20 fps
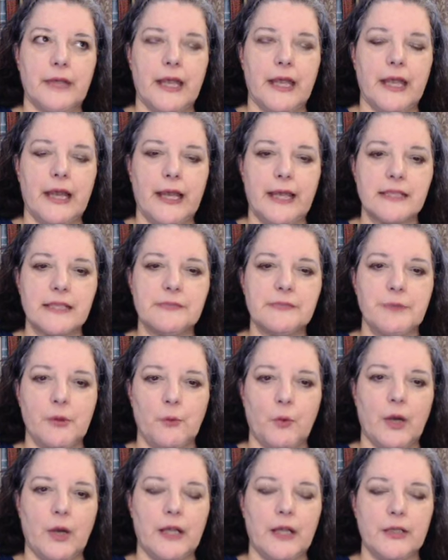asked me,
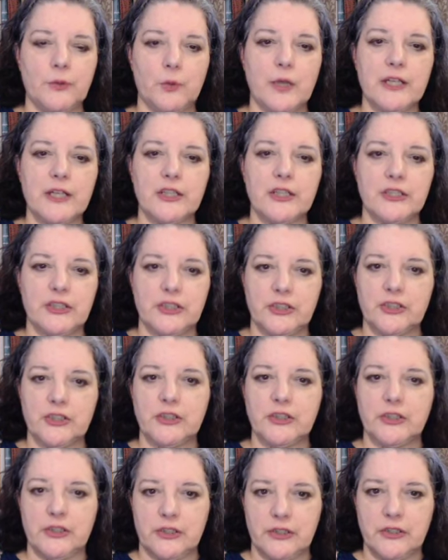when
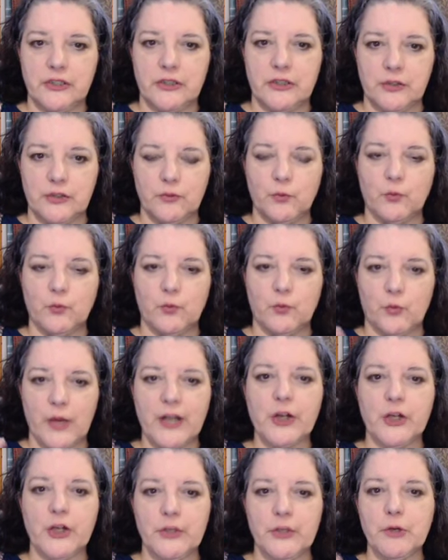
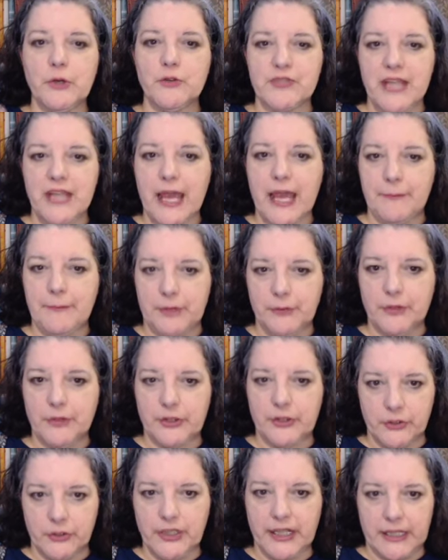are you most happy
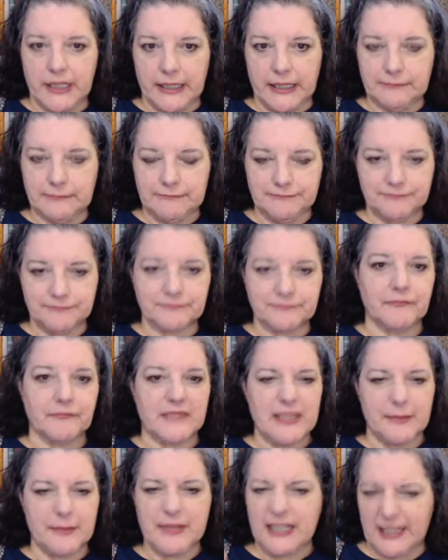with your knitting?
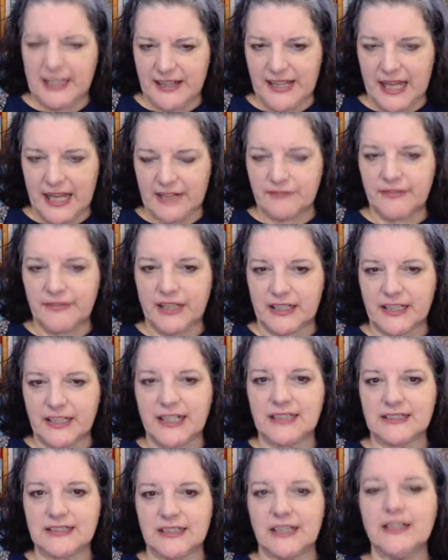Something to that effect. And
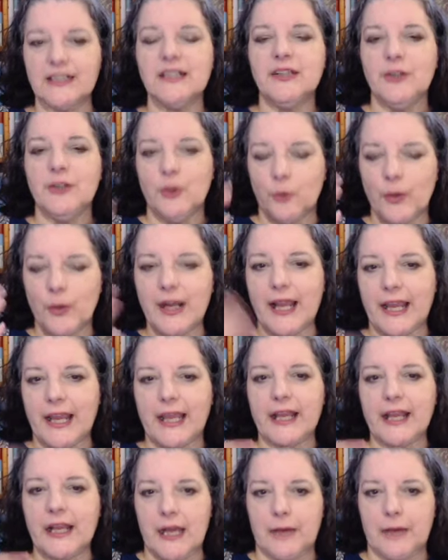I said, when I
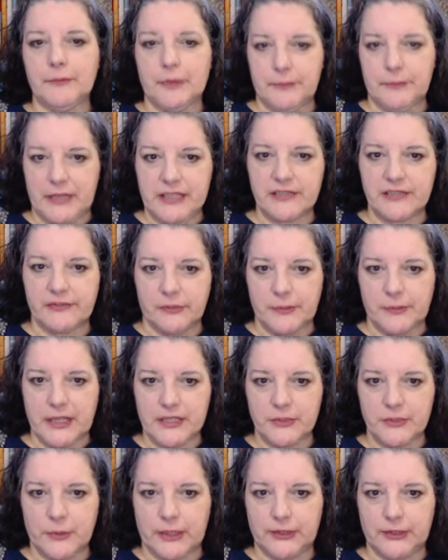get compliments for my
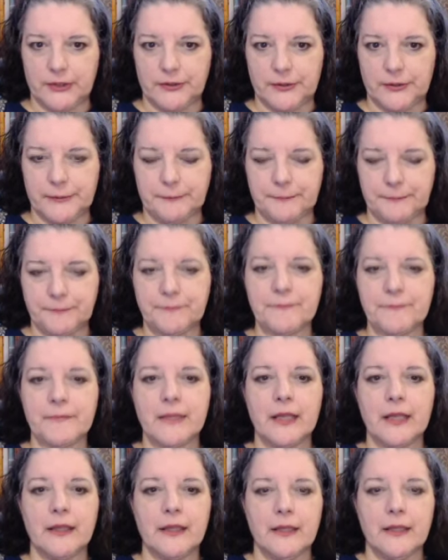sweaters.
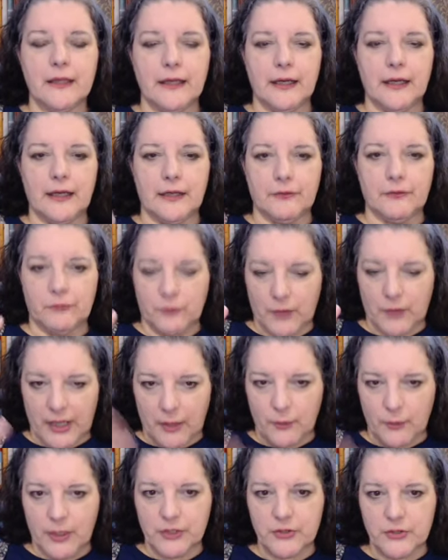When I
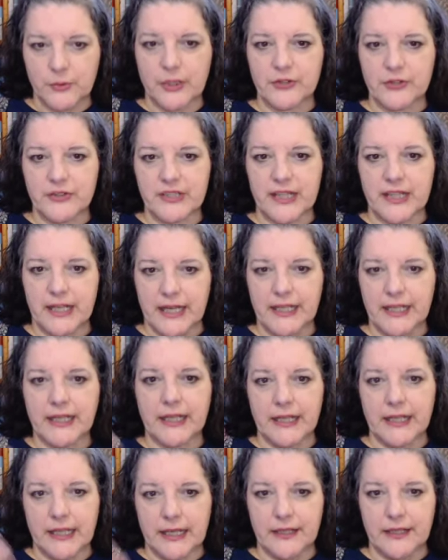wear sweaters that I
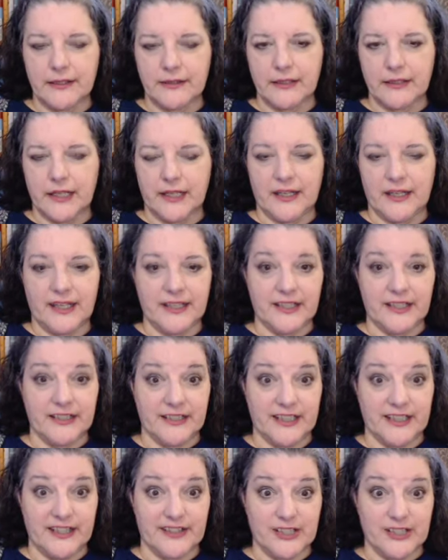knit, and I
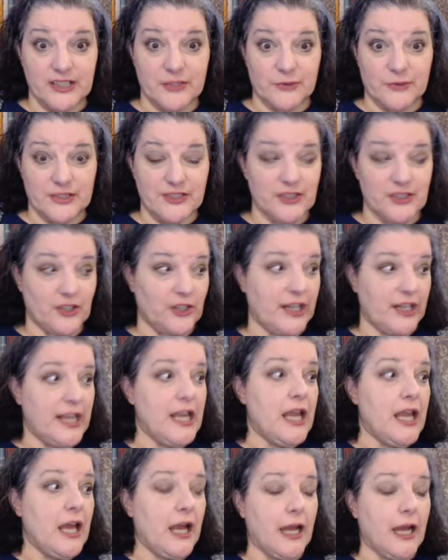didn't knit this one, sorry.
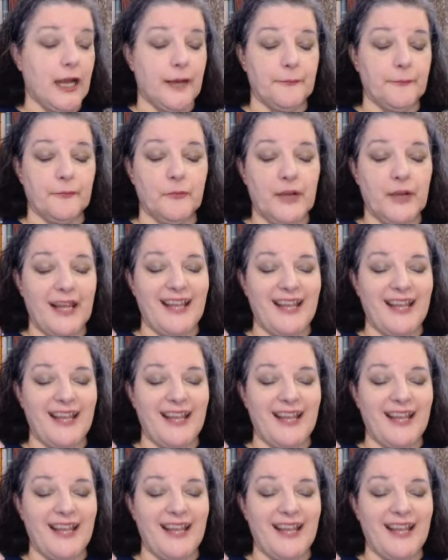When